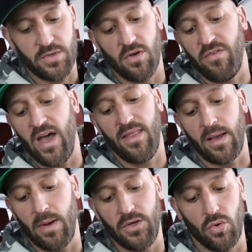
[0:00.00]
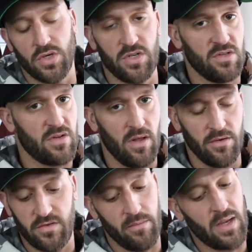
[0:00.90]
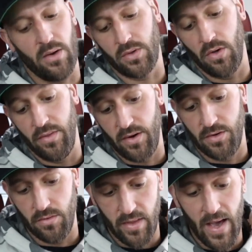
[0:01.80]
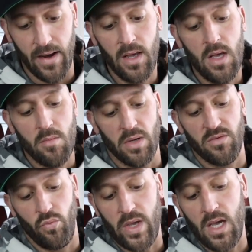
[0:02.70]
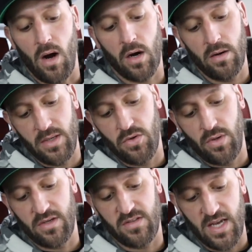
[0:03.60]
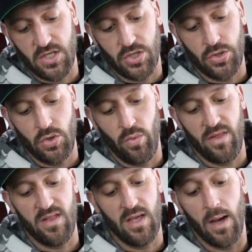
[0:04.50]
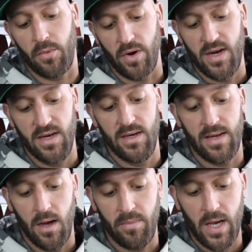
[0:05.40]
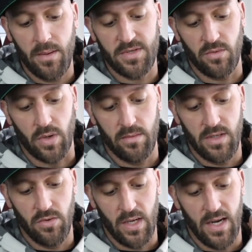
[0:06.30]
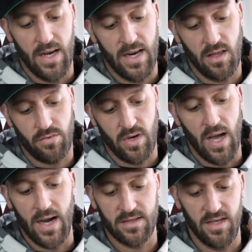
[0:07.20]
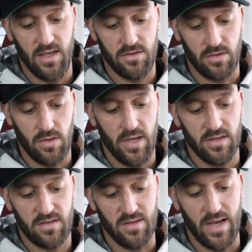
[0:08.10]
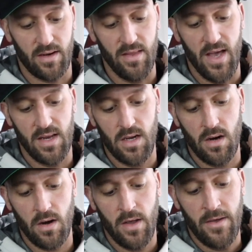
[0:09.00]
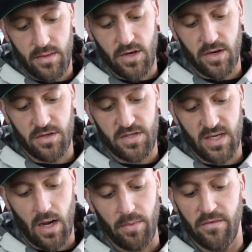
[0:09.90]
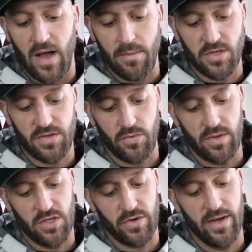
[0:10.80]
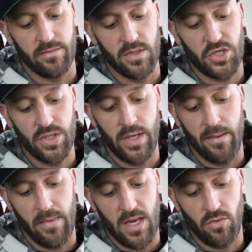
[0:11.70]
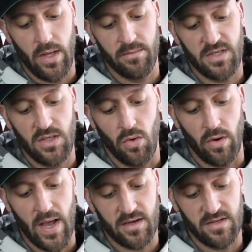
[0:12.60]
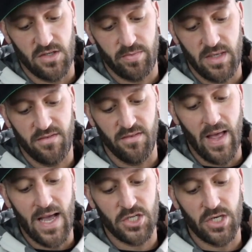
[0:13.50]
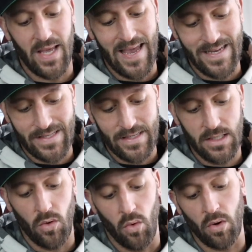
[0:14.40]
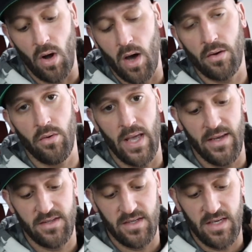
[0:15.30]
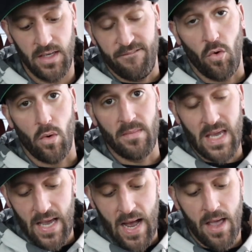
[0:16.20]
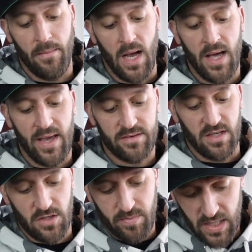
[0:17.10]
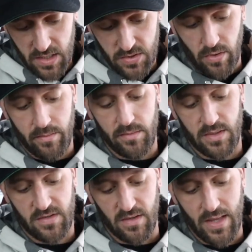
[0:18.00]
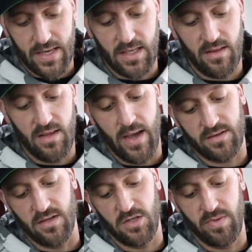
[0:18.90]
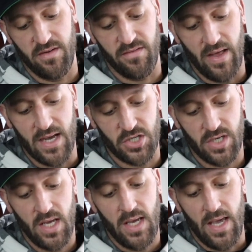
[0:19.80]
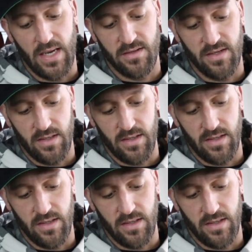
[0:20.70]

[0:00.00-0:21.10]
So if I had like my Dorch installed or something, I would go in there and do that. But we are going to be doing stage 2 with the upgraded downpipes, and we're going to be doing 93 octane. So go ahead and select that here. Then you're going to see a couple of options for the transmission: manual MT or XHP flashed AT or auto AT. For me, I am on XHP, so I'm going to be selecting the XHP flashed AT.